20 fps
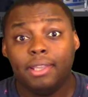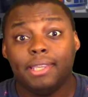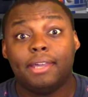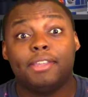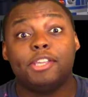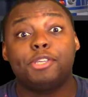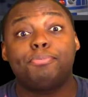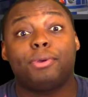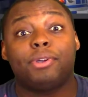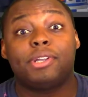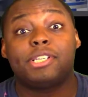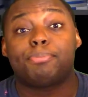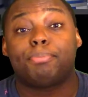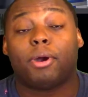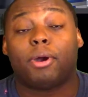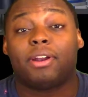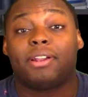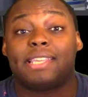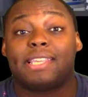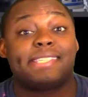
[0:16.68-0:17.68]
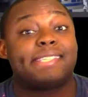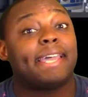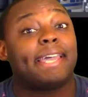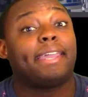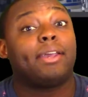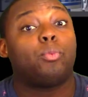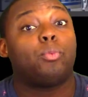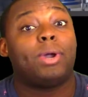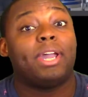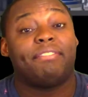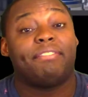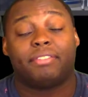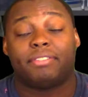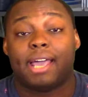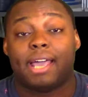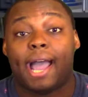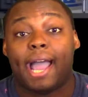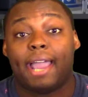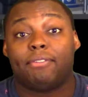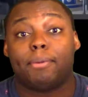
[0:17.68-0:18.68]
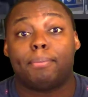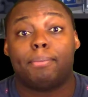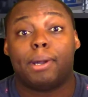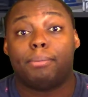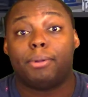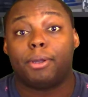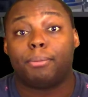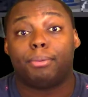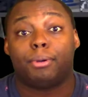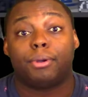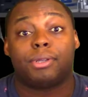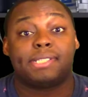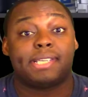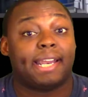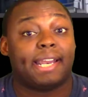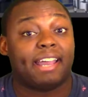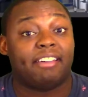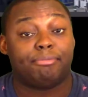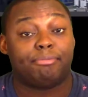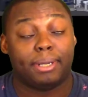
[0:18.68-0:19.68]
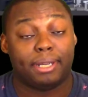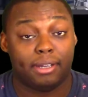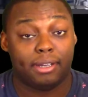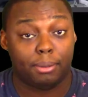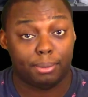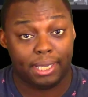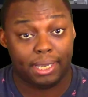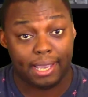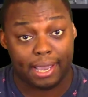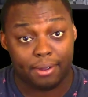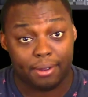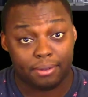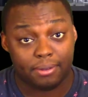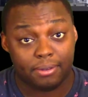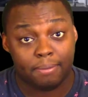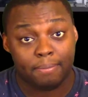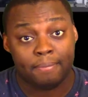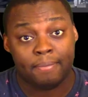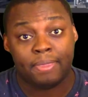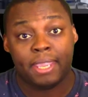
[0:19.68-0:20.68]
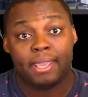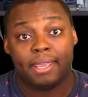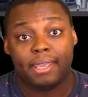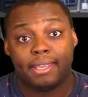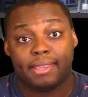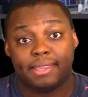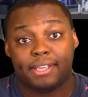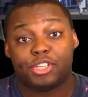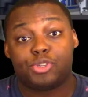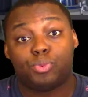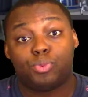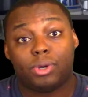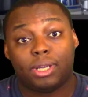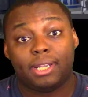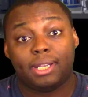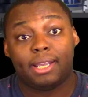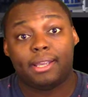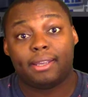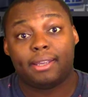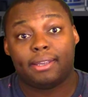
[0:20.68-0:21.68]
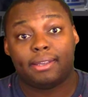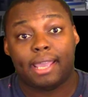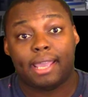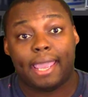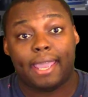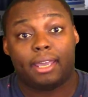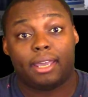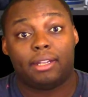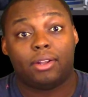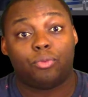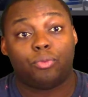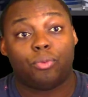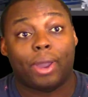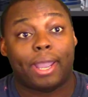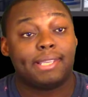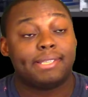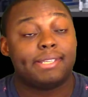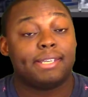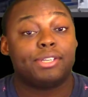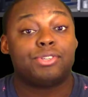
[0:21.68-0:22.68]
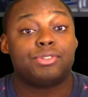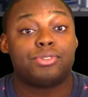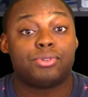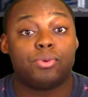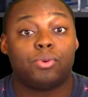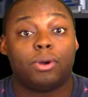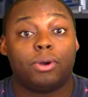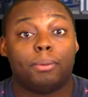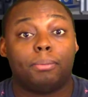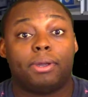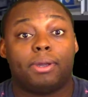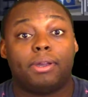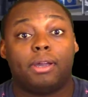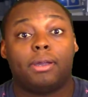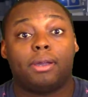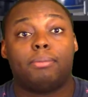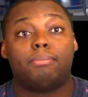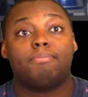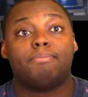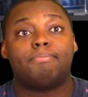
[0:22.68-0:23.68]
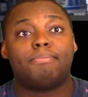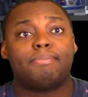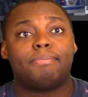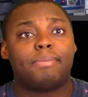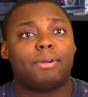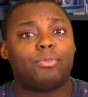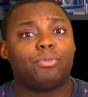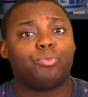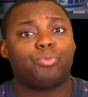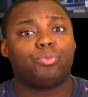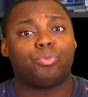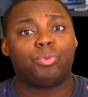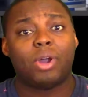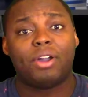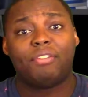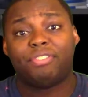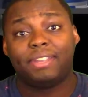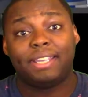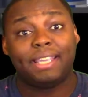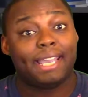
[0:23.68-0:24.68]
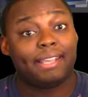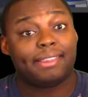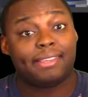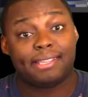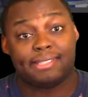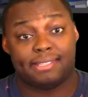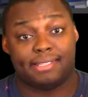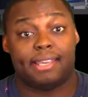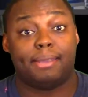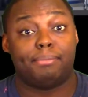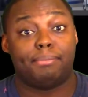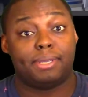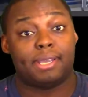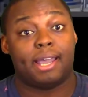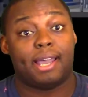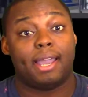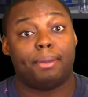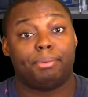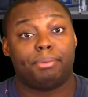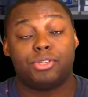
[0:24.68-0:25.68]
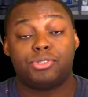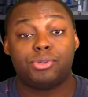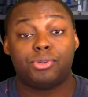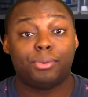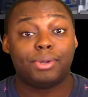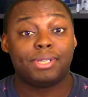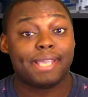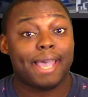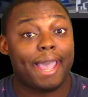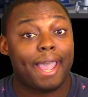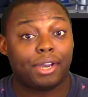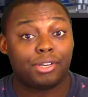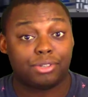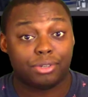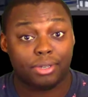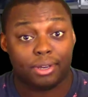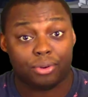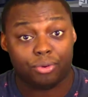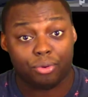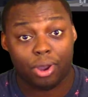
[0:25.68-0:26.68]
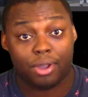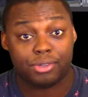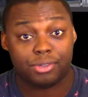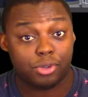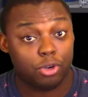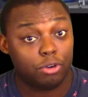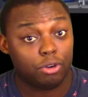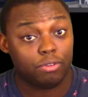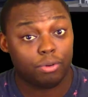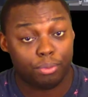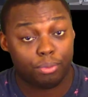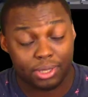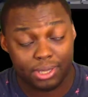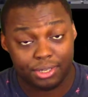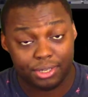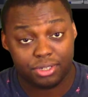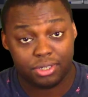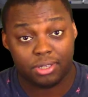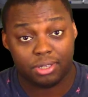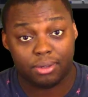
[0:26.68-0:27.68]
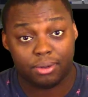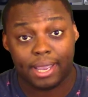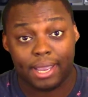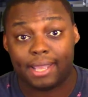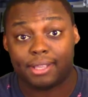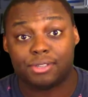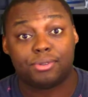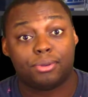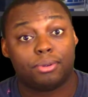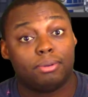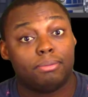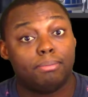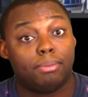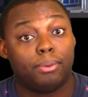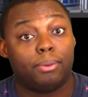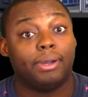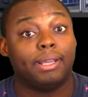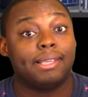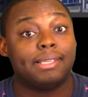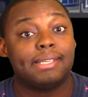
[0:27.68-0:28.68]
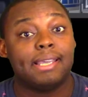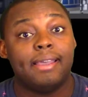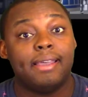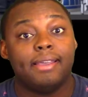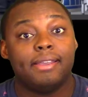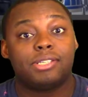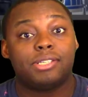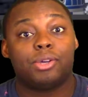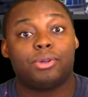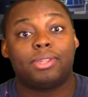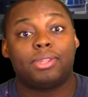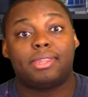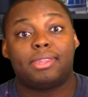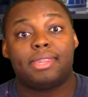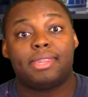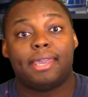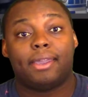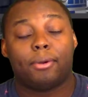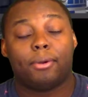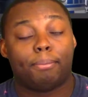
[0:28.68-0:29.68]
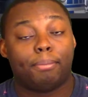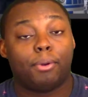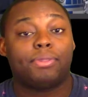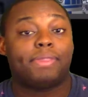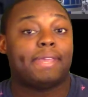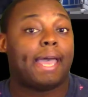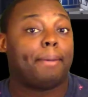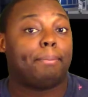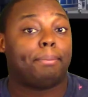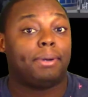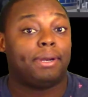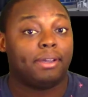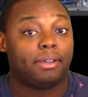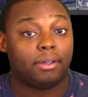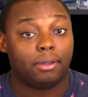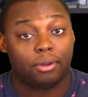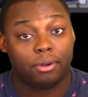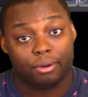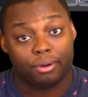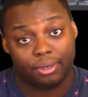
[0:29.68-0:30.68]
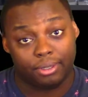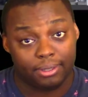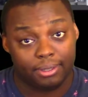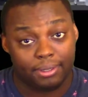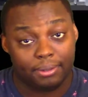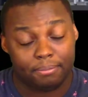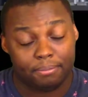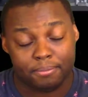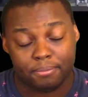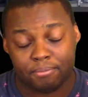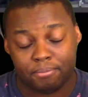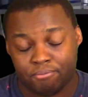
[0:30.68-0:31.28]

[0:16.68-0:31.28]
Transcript: Now, this book is part of the second wave of the High Republic books that have been coming out. This one and Rising Storm come roughly at the same time. The stories actually cross over with each other at certain points, so they are both happening concurrently.